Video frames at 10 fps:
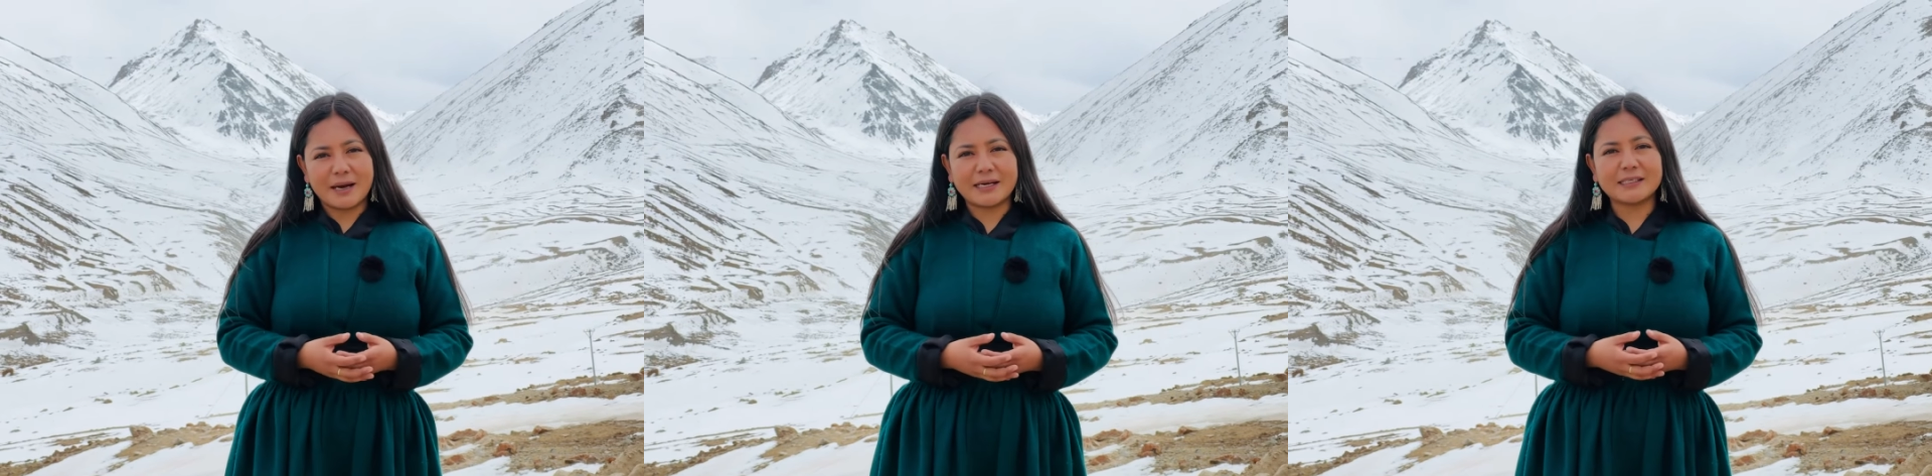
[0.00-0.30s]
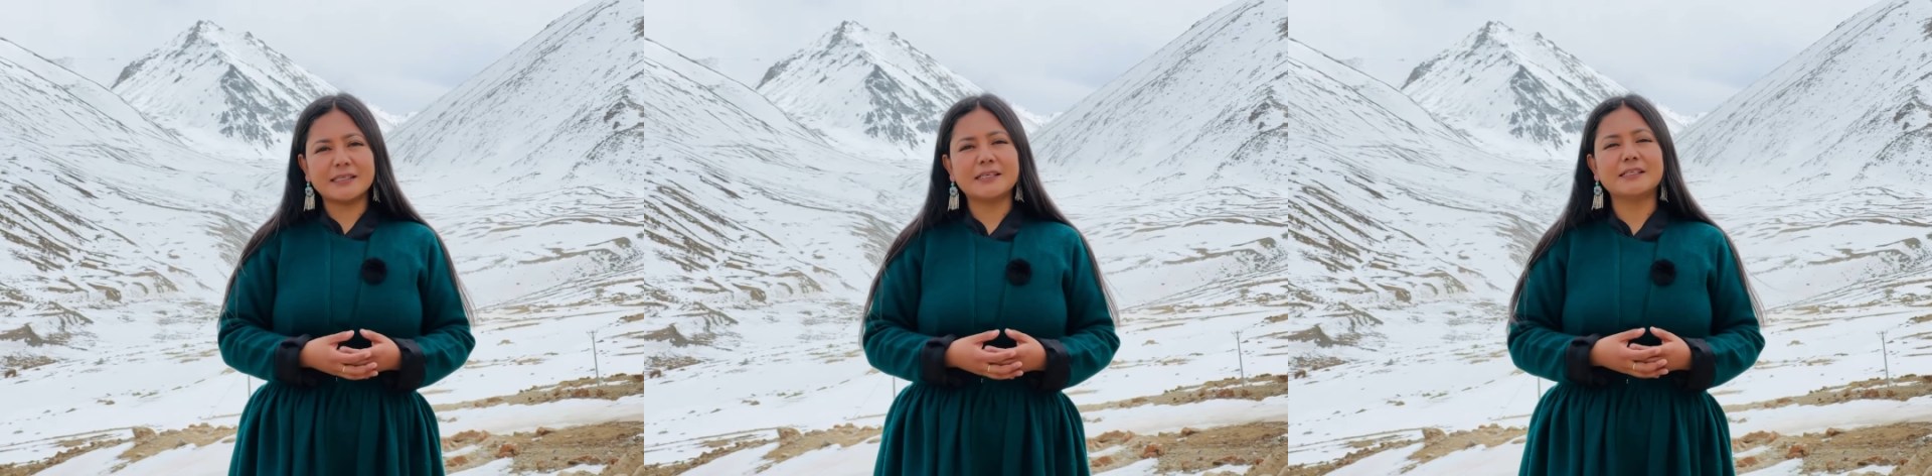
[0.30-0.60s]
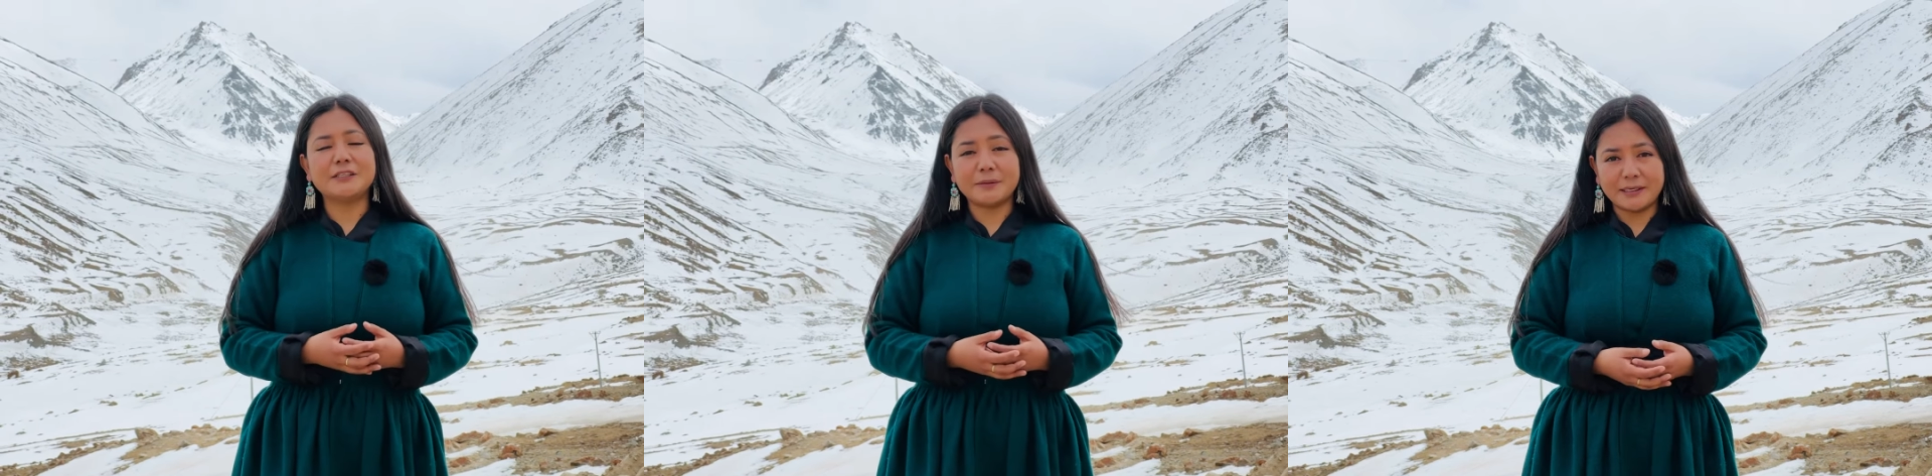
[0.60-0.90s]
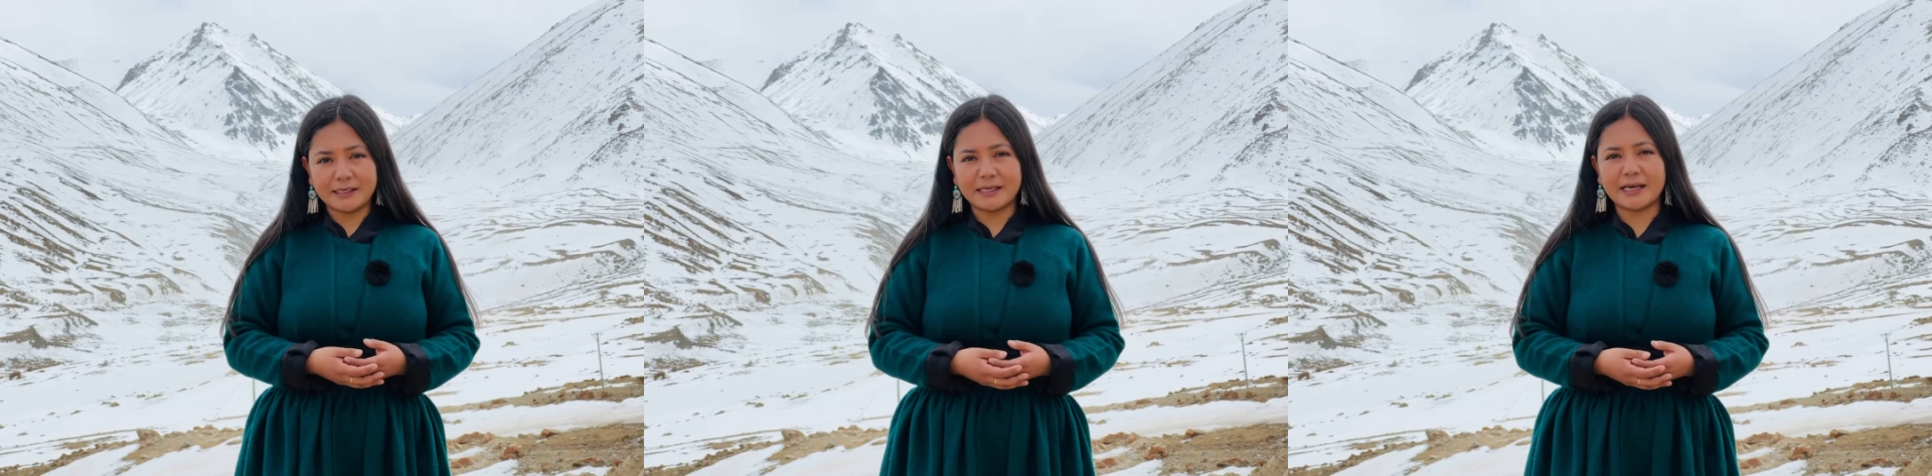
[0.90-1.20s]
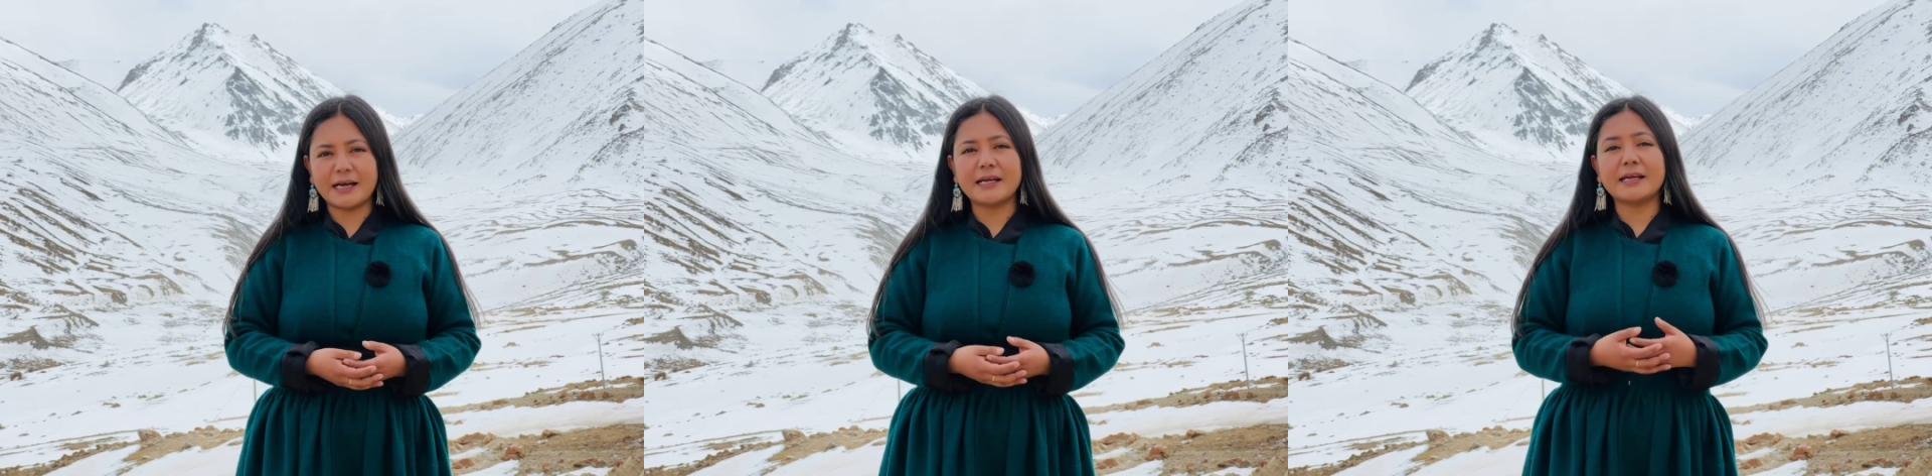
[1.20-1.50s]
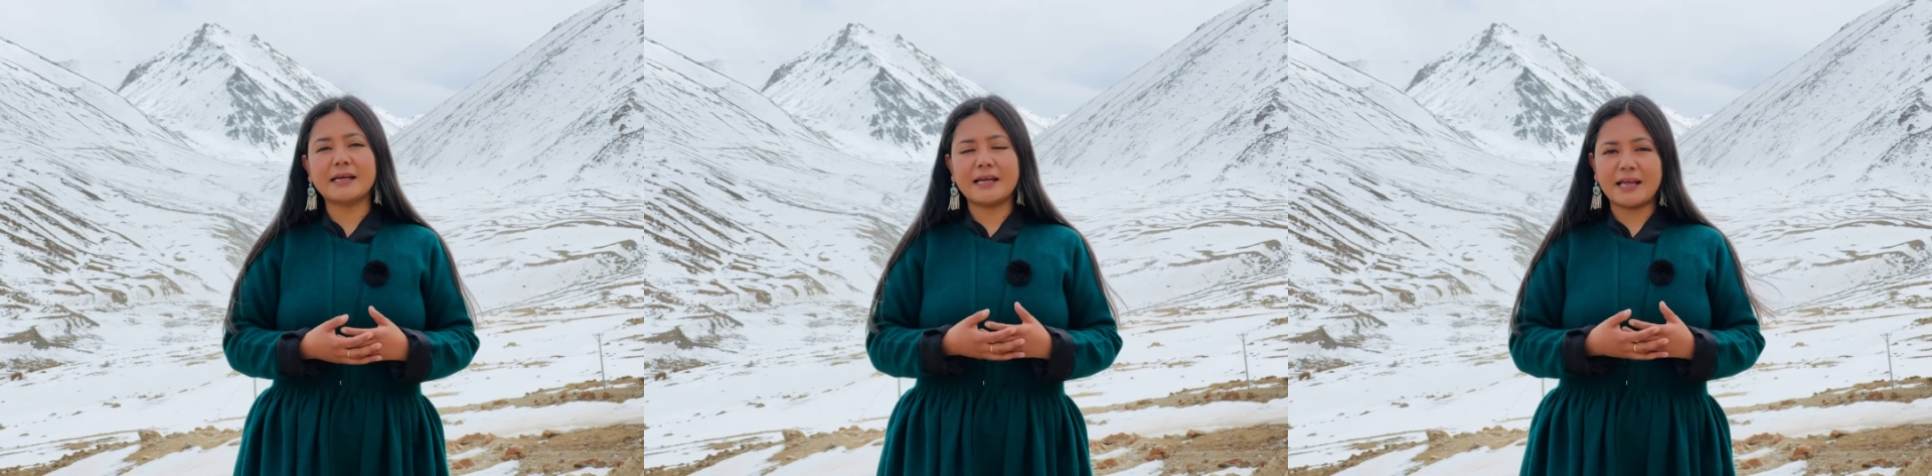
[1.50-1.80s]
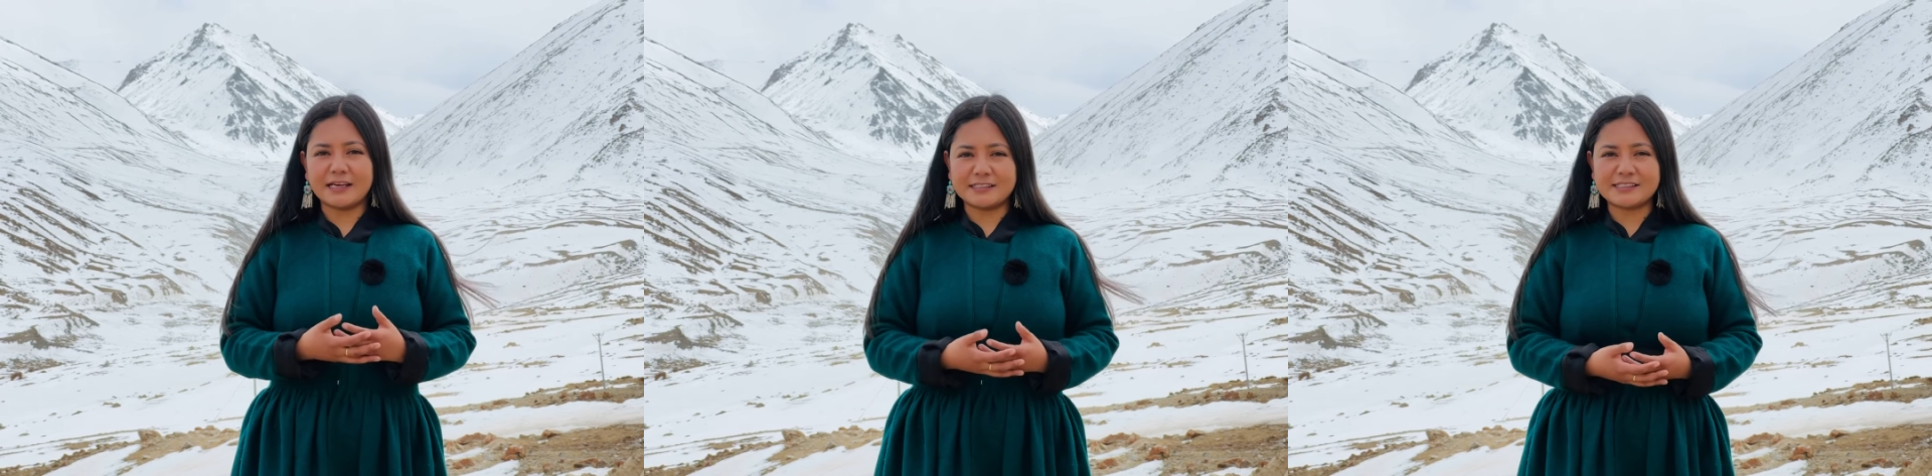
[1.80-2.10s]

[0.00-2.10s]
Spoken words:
back to India and